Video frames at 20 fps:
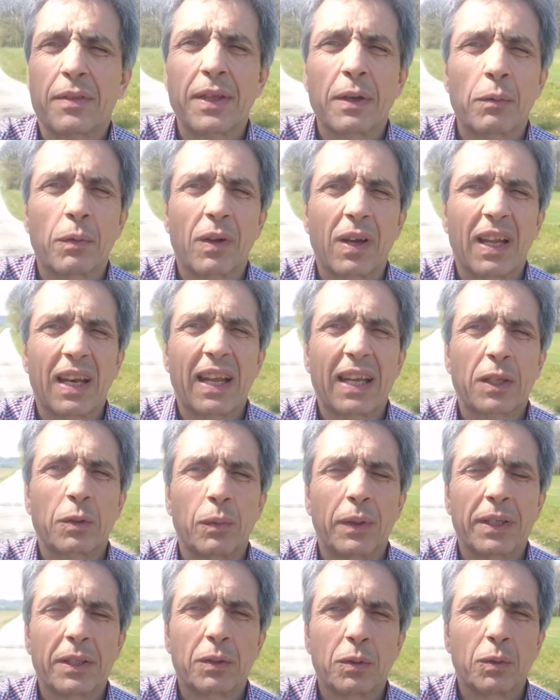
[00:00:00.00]
I think we got like
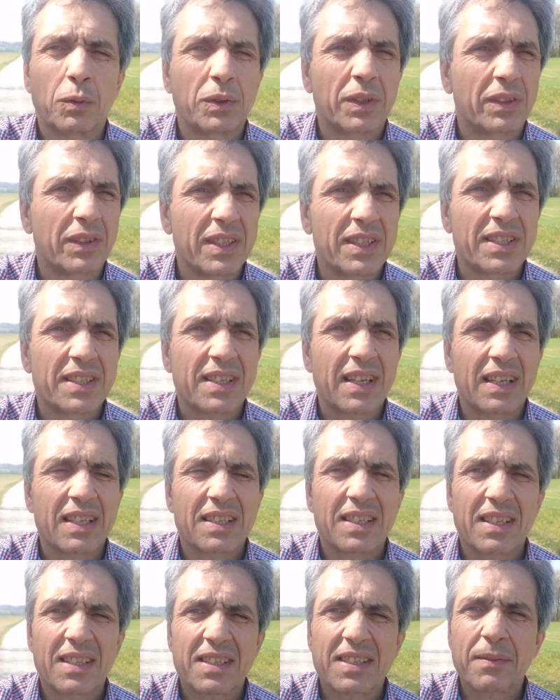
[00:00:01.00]
twenty-two degrees
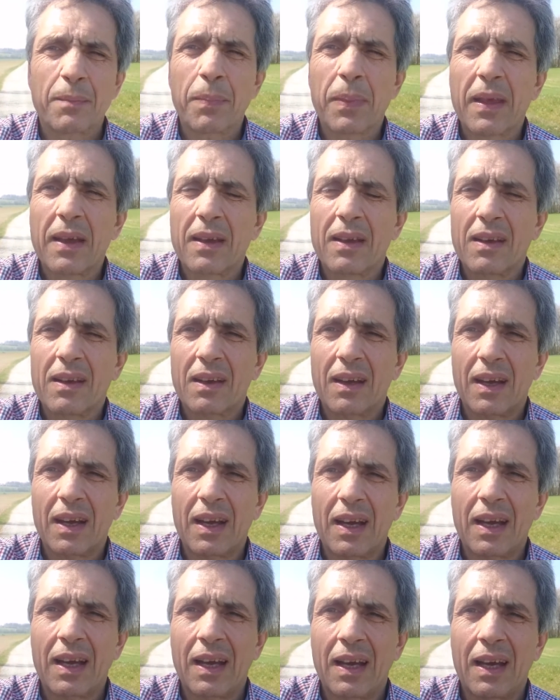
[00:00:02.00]
Celsius,
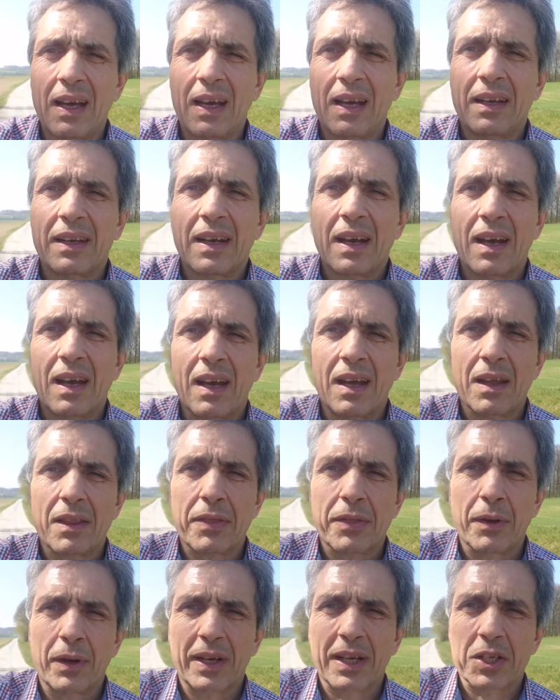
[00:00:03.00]
and I
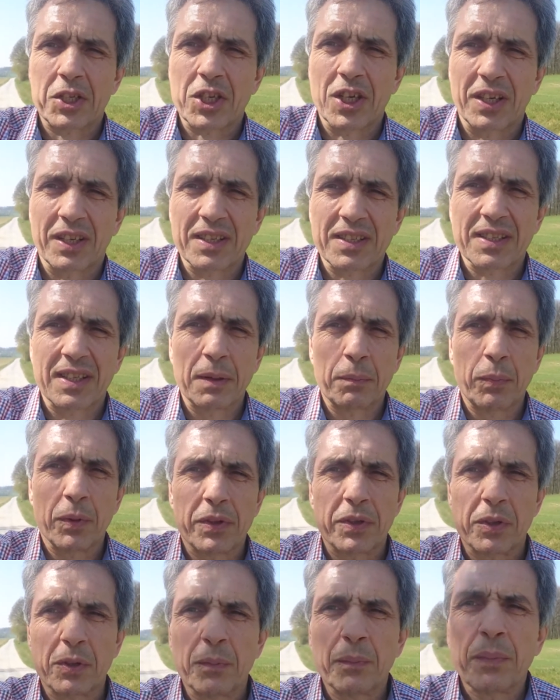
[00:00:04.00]
thought I'd share this tip
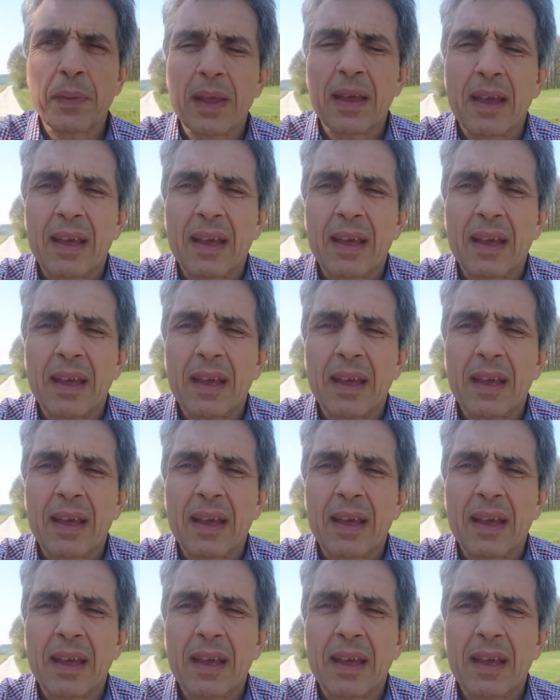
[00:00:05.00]
with you.